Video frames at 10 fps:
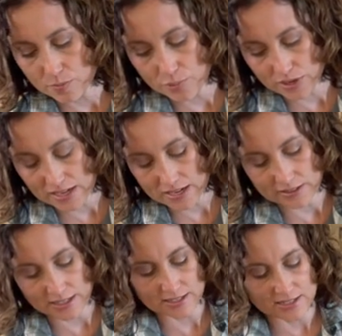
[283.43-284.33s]
pretty
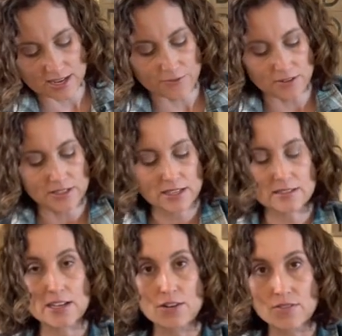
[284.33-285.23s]
clean. It's definitely
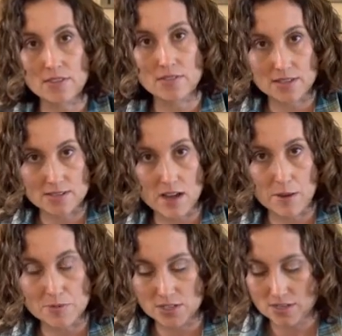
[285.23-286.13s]
cleaner than this
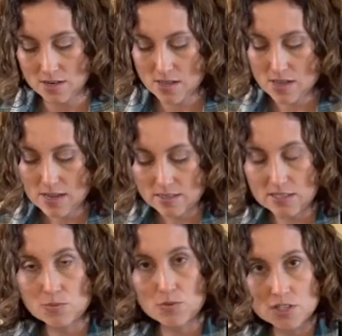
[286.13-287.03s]
option.
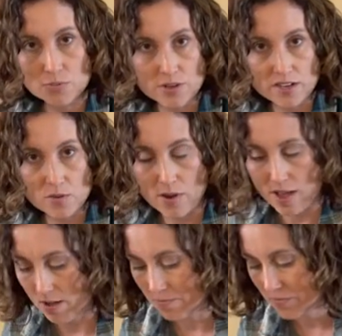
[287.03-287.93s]
This works pretty well,